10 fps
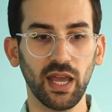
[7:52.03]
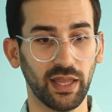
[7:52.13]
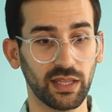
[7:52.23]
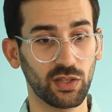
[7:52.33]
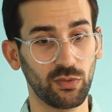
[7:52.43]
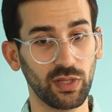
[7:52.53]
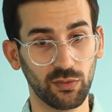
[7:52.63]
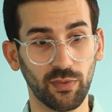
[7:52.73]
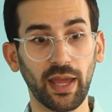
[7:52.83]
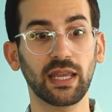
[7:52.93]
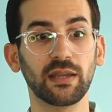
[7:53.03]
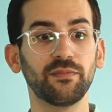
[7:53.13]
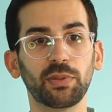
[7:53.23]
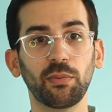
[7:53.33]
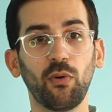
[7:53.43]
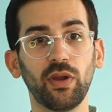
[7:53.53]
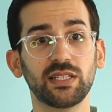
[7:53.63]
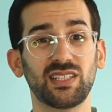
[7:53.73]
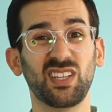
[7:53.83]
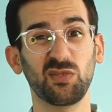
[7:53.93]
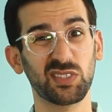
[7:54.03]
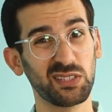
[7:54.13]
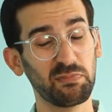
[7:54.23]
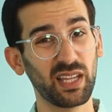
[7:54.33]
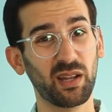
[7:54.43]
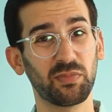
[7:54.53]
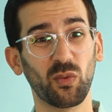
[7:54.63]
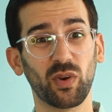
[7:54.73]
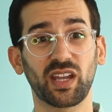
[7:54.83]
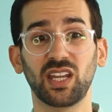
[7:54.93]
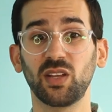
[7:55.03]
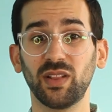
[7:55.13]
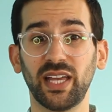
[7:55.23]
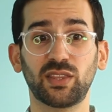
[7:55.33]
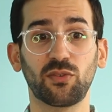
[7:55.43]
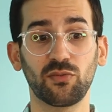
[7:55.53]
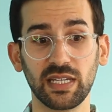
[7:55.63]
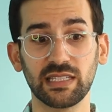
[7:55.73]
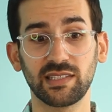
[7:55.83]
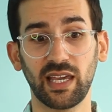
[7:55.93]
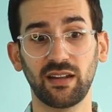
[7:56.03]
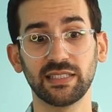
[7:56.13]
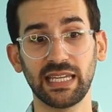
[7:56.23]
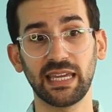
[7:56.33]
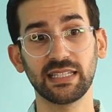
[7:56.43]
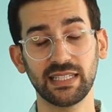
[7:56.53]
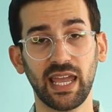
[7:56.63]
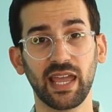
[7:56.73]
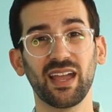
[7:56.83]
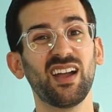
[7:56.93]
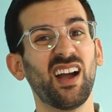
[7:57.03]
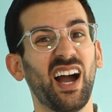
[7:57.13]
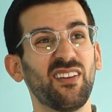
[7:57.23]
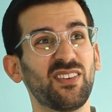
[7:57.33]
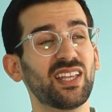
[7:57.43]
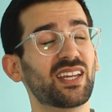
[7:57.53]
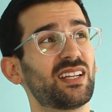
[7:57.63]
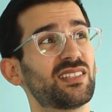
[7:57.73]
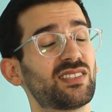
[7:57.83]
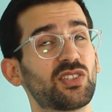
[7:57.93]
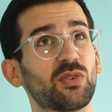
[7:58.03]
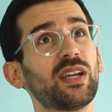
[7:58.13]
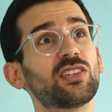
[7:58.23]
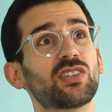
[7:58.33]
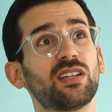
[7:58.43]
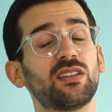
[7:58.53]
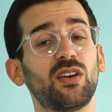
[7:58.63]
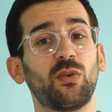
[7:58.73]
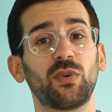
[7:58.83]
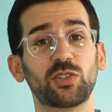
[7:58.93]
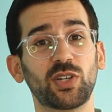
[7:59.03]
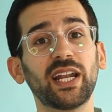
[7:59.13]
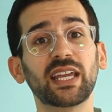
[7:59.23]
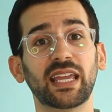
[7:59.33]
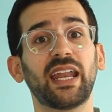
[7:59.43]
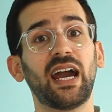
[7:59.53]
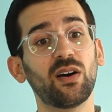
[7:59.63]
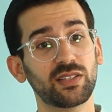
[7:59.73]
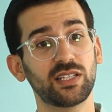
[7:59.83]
and then they're really ready. But the point is, is that you split up the work and you let the reeds settle day to day. I feel like in a situation where you're trying to get out